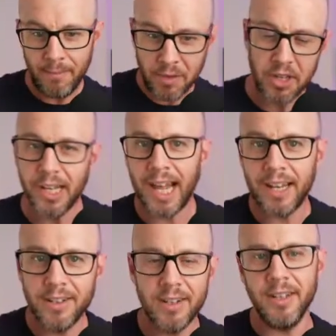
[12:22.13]
You
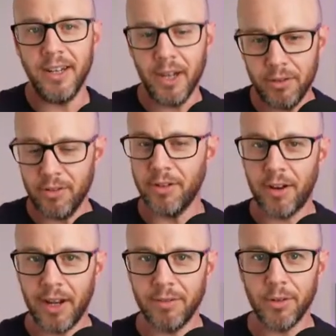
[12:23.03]
land, you go through
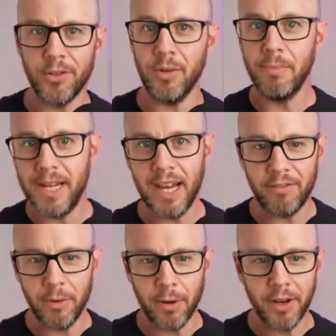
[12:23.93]
arrivals, you meet
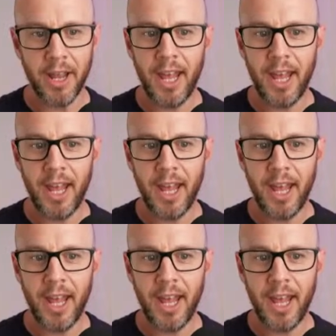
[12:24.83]
everyone,